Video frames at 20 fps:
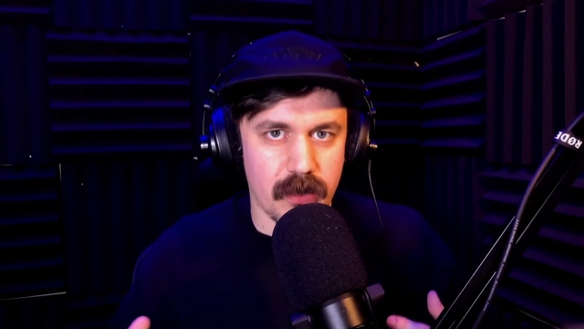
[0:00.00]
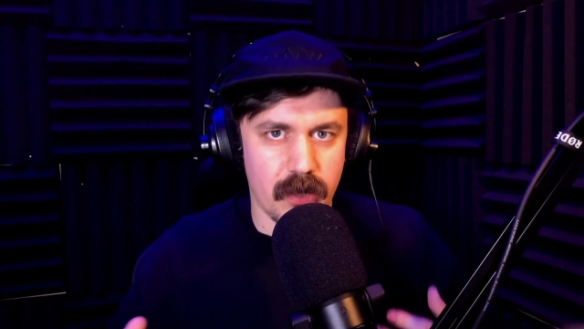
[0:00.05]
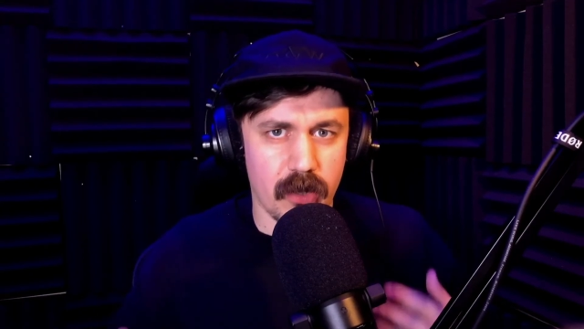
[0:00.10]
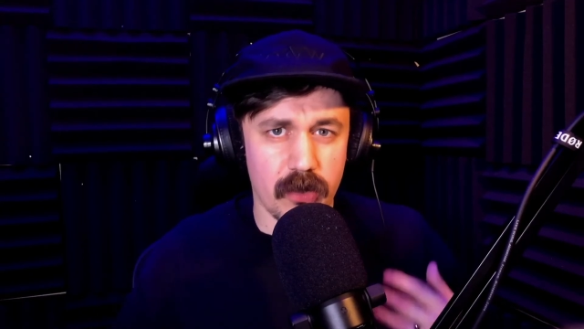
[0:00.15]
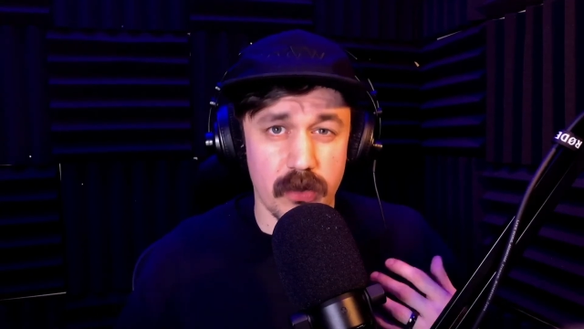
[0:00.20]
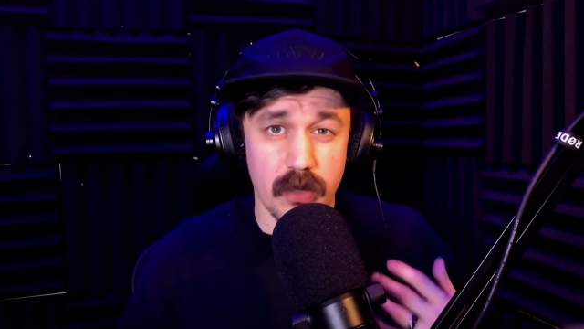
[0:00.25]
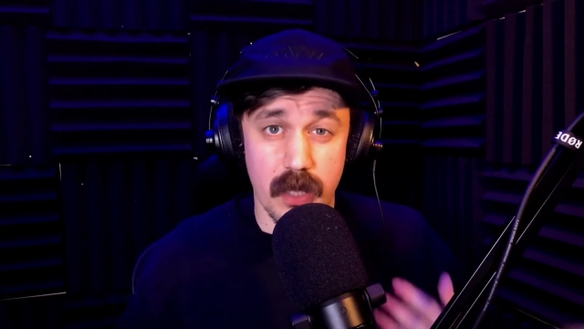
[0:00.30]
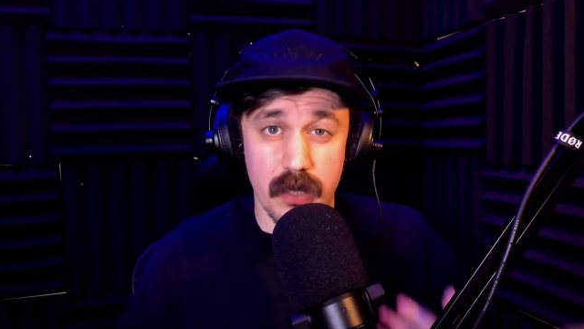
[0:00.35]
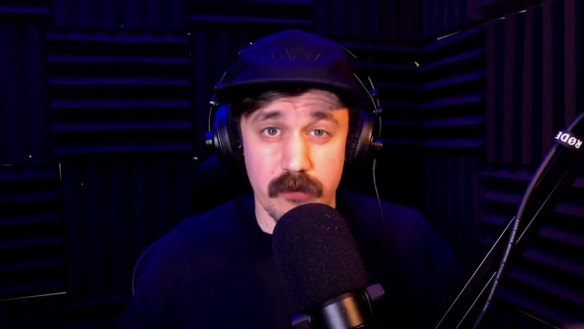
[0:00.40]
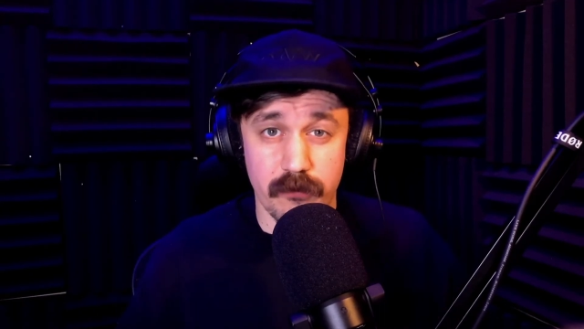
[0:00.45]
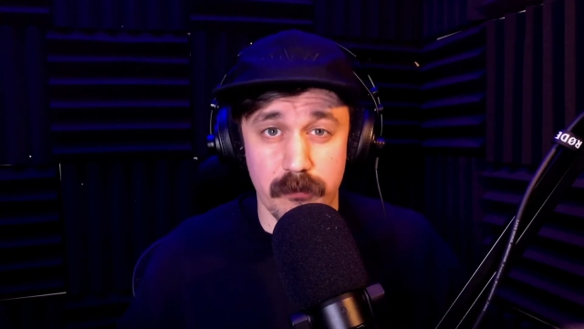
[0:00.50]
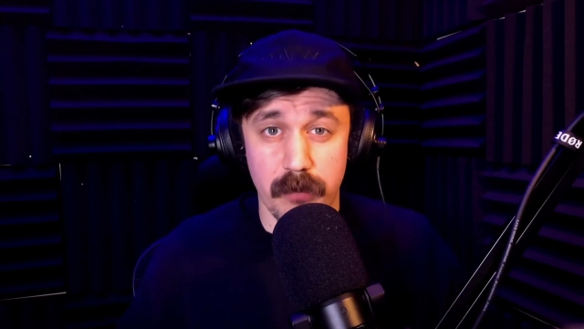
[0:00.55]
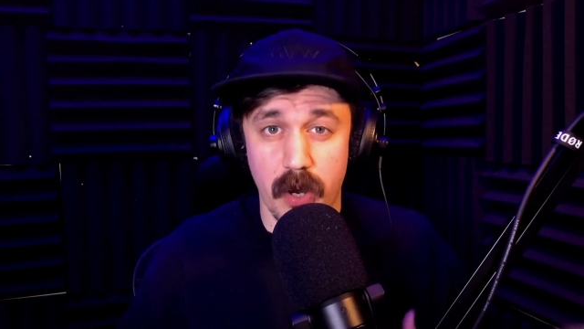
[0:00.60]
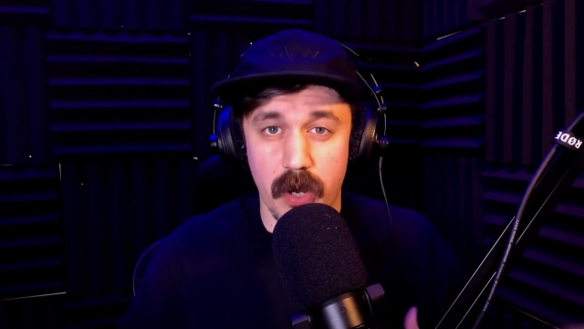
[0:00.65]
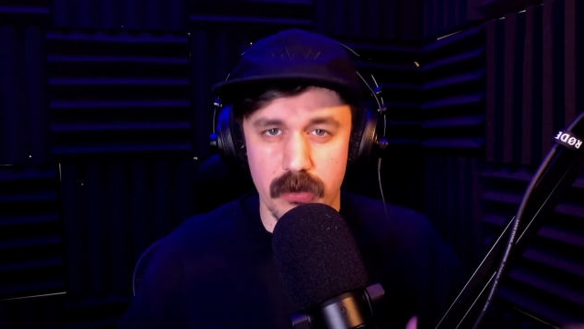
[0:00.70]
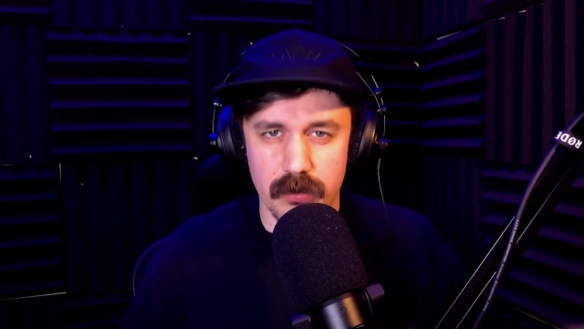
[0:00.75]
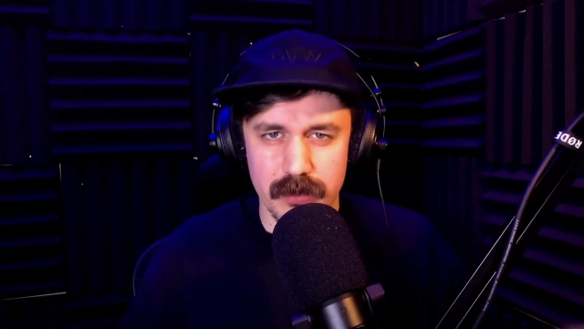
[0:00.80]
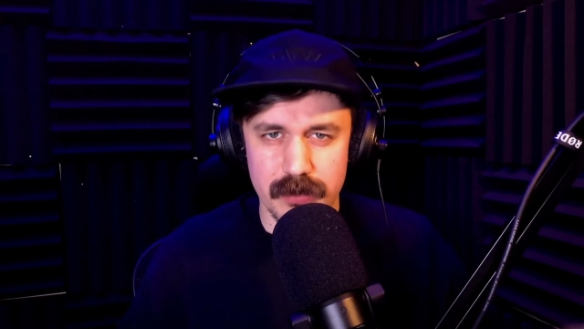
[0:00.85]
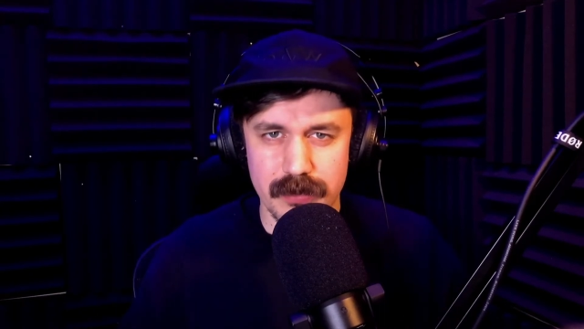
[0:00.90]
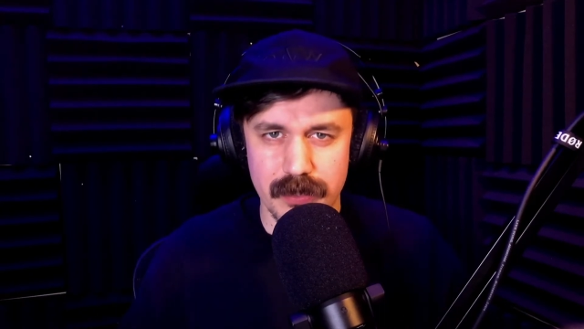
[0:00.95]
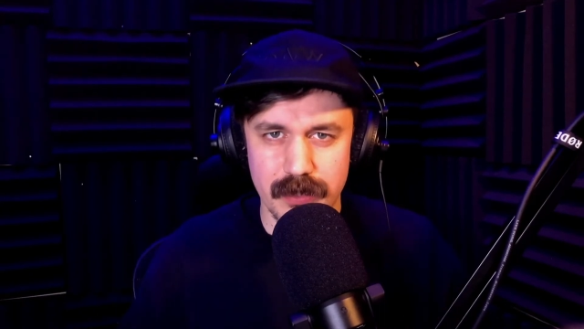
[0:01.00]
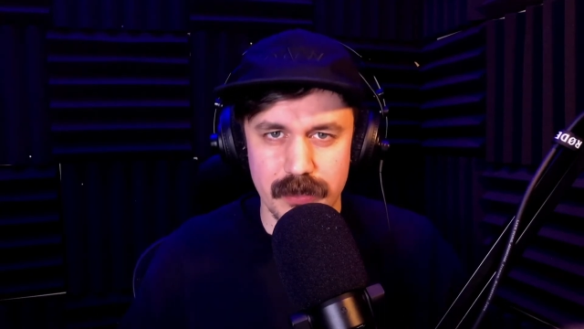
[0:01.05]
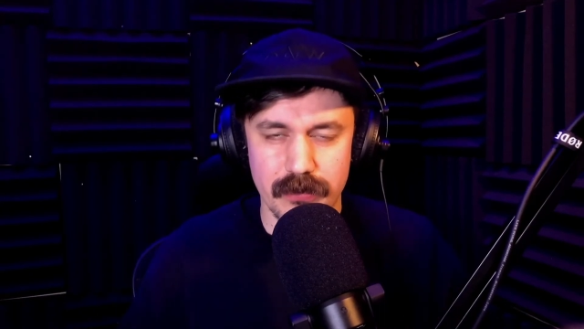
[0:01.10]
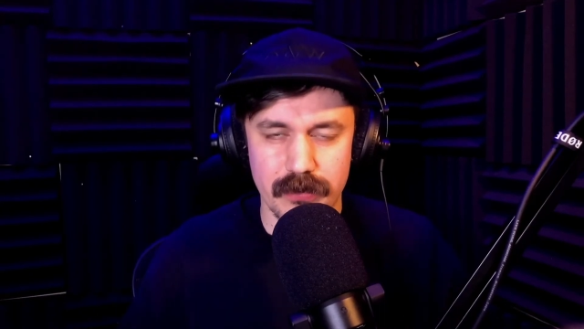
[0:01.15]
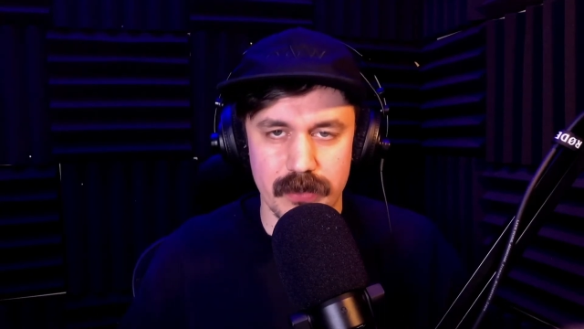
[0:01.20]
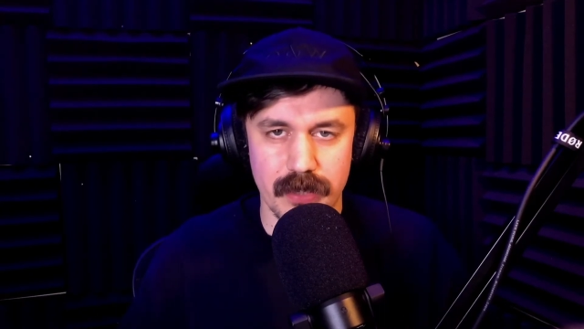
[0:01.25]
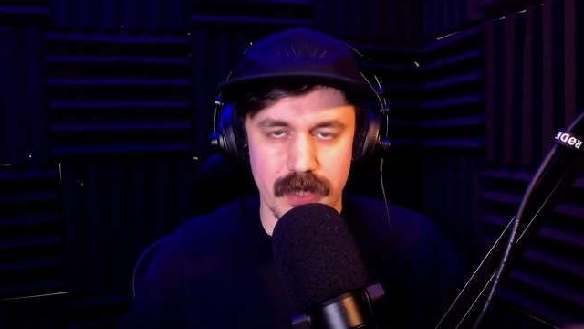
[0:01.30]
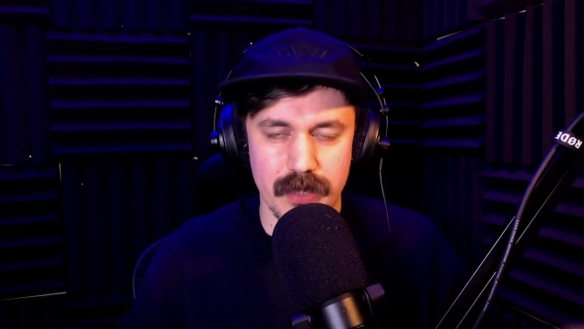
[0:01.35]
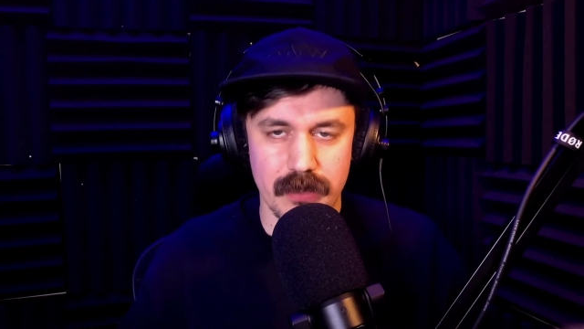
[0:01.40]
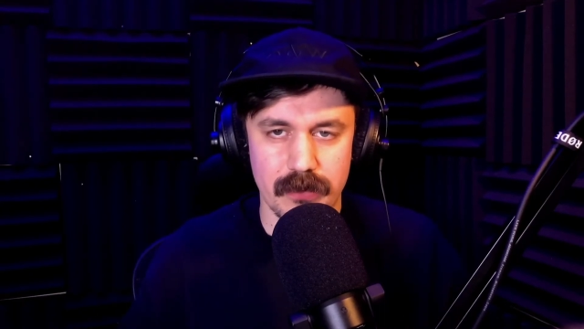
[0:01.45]
a lot of
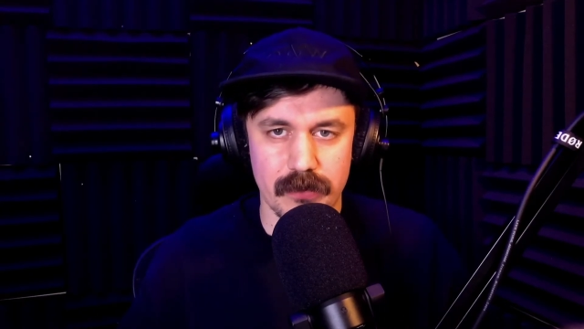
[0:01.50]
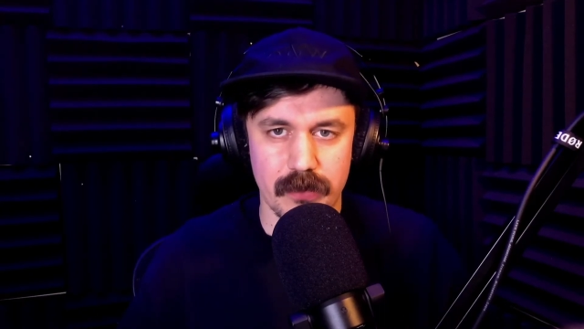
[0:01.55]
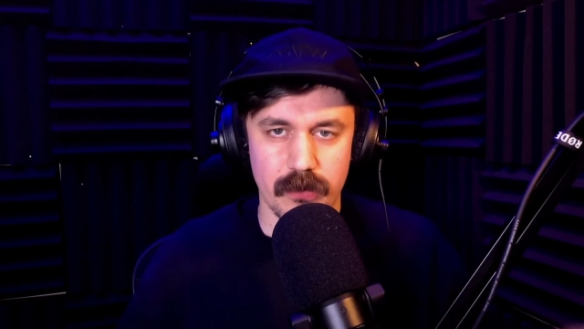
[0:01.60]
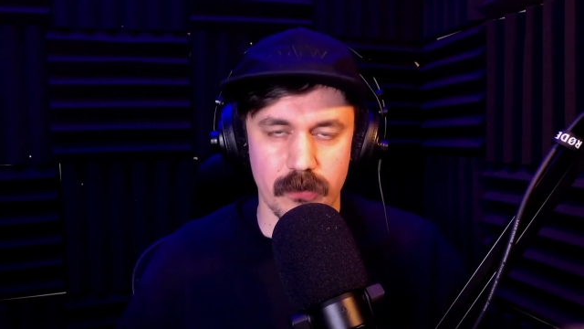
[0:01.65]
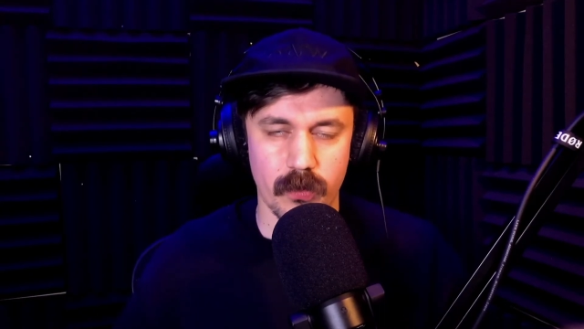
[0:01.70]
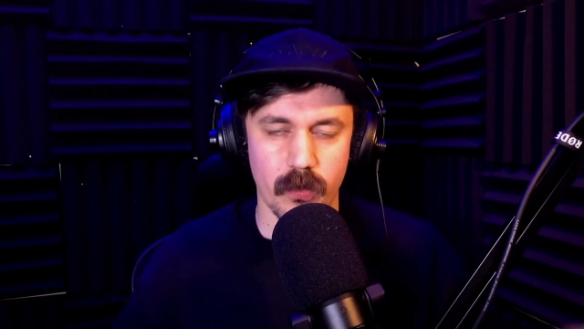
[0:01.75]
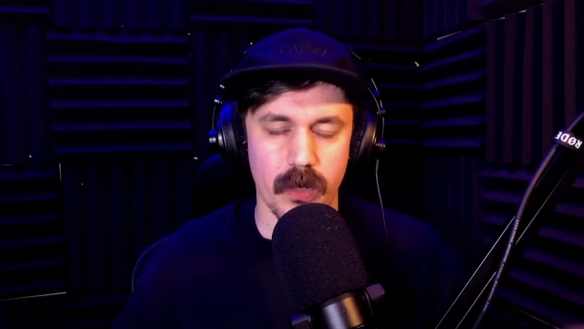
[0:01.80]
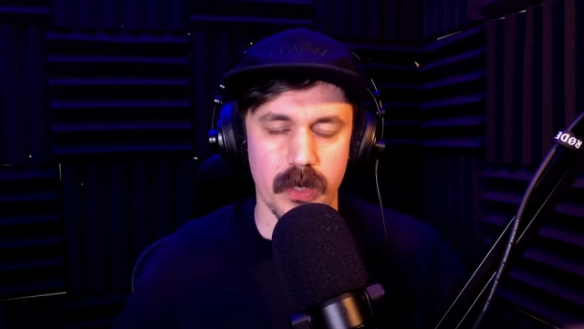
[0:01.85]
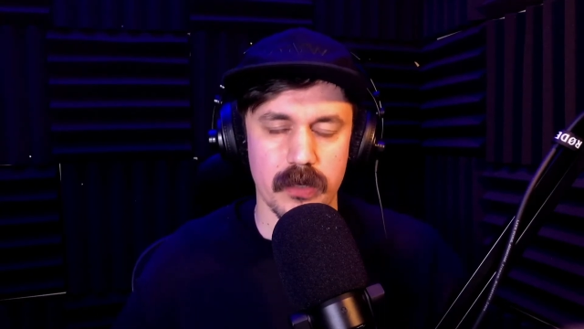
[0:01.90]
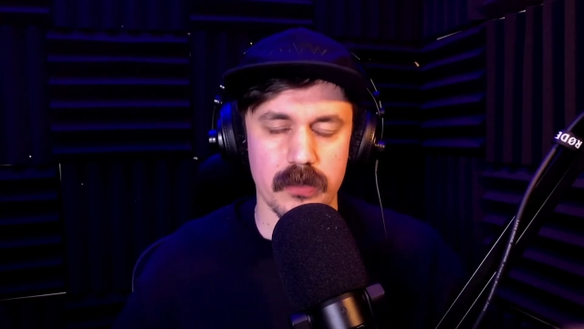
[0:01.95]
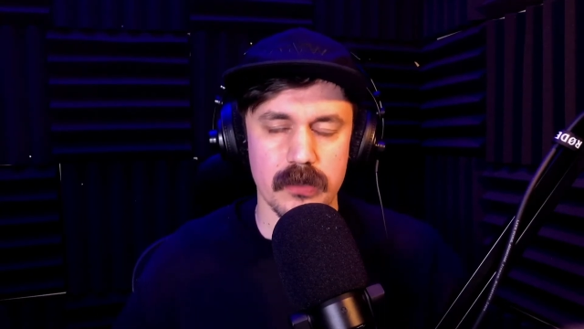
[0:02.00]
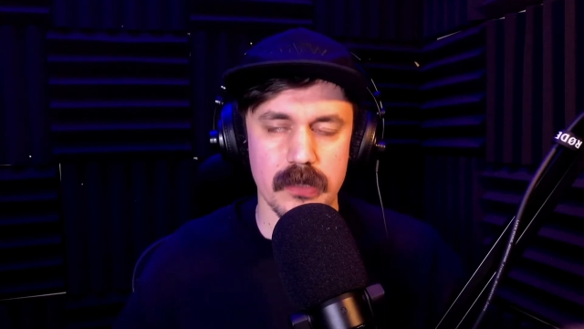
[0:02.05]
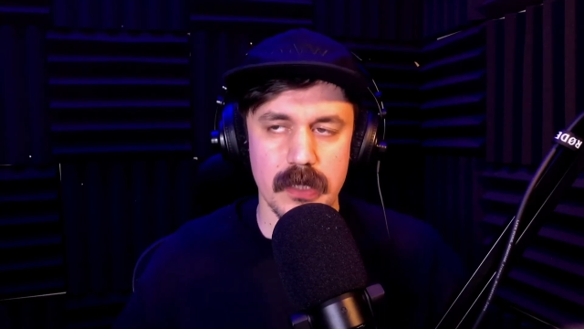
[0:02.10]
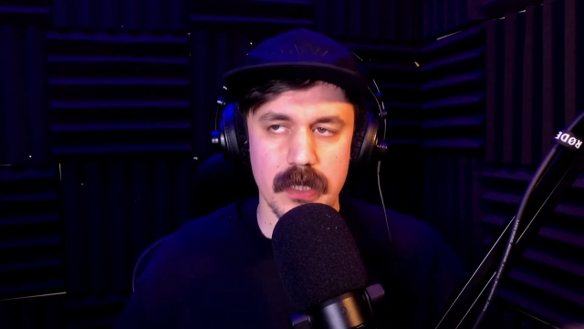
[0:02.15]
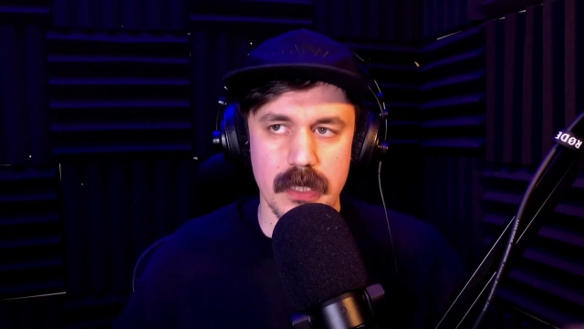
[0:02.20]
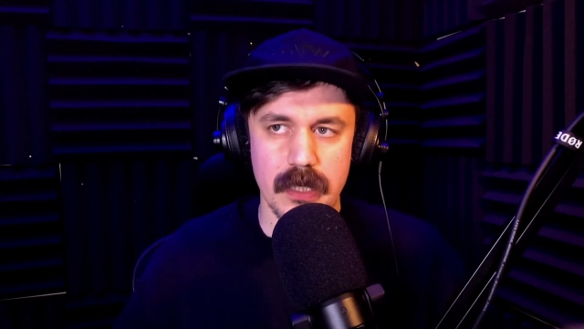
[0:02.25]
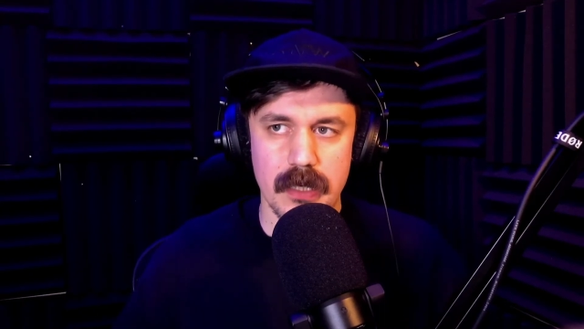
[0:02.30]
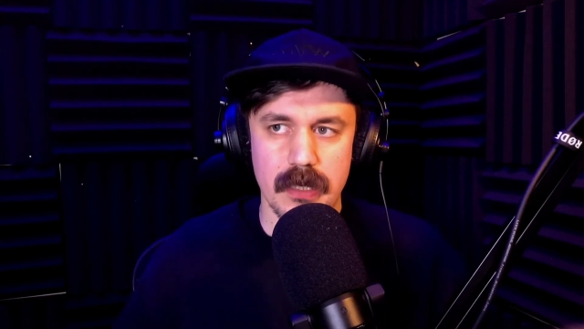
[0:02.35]
politics in this as well,